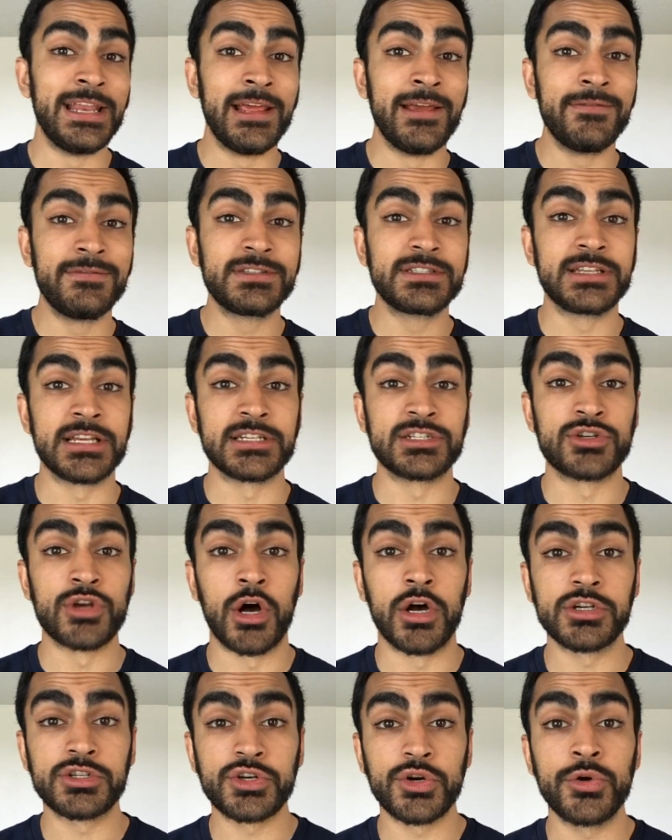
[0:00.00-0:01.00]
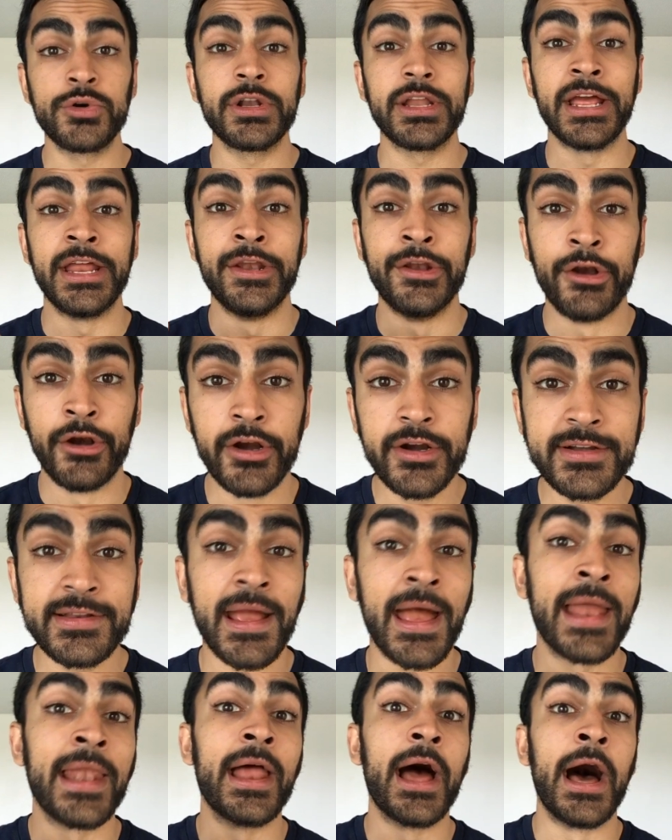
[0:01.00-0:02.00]
leaves testosterone inert
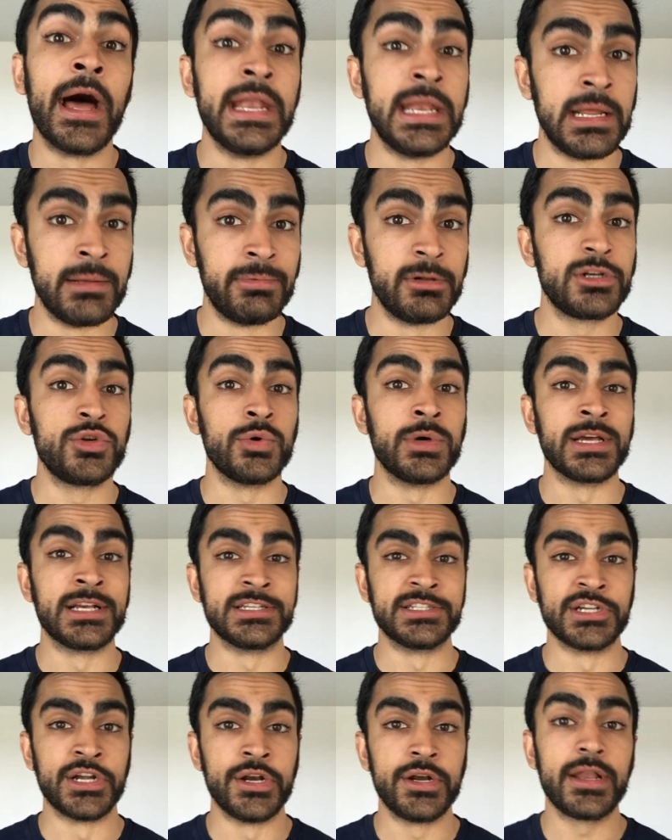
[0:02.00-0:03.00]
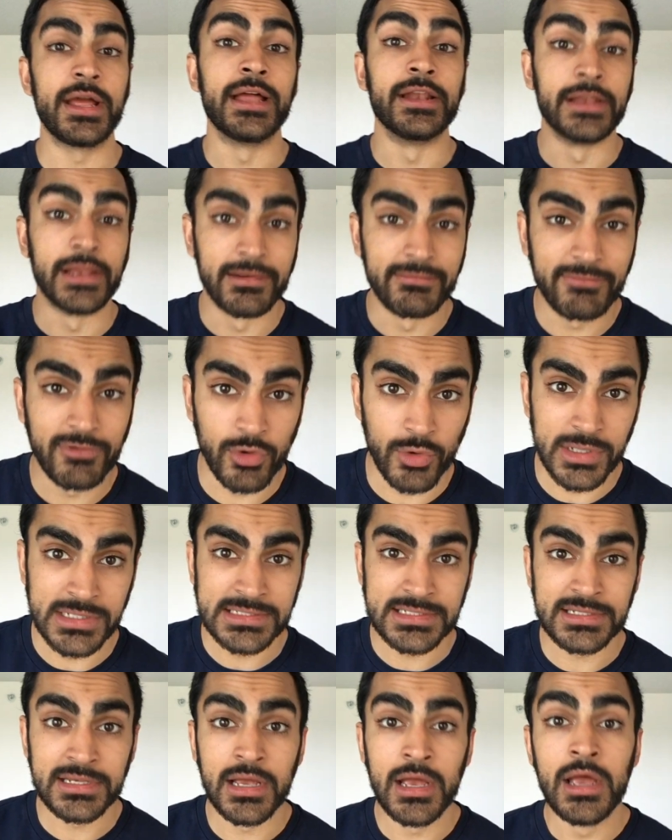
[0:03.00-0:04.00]
and unable to exert an
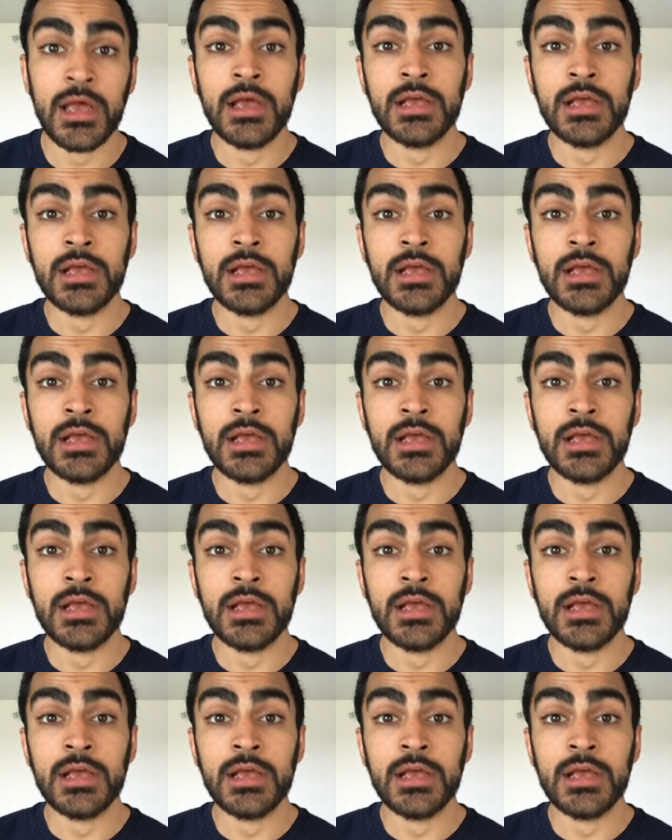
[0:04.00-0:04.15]
influence.